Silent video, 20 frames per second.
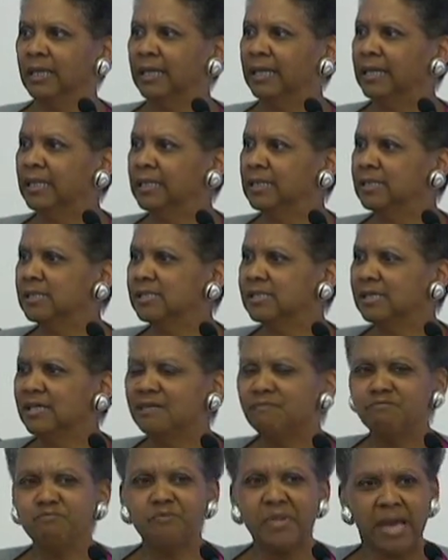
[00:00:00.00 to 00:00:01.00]
It is
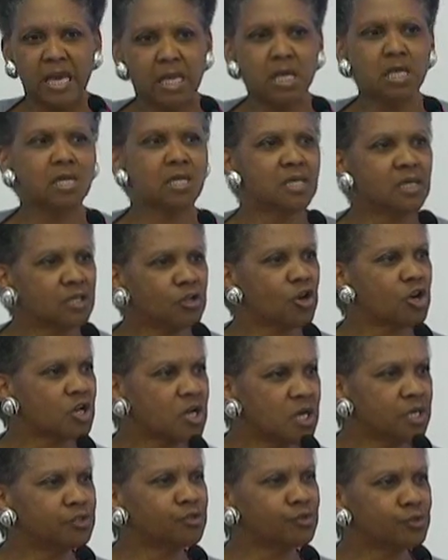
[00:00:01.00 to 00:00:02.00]
embedded in our
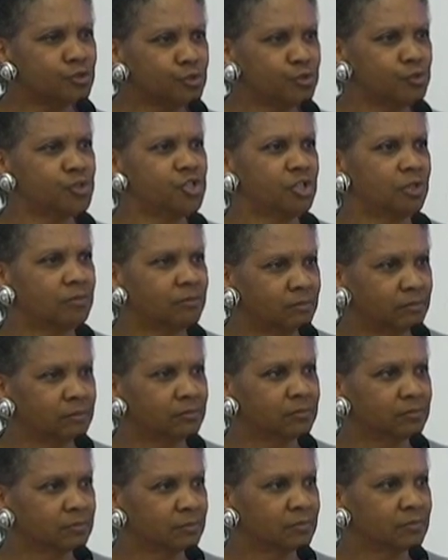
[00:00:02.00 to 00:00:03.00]
Constitution,
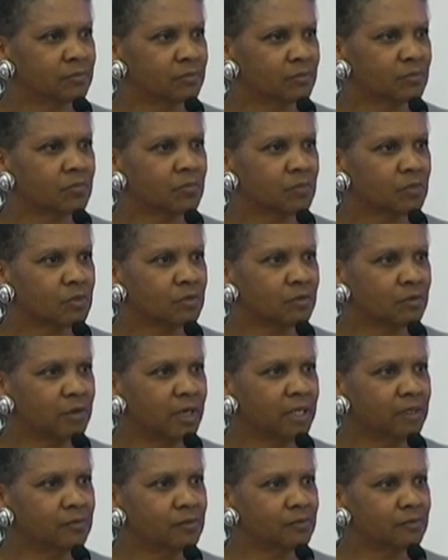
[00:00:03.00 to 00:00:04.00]

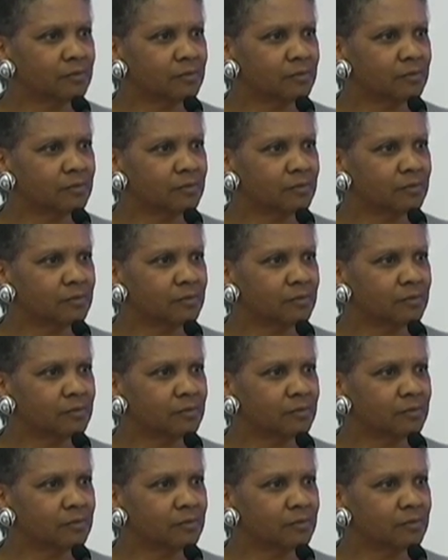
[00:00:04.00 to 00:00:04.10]
right?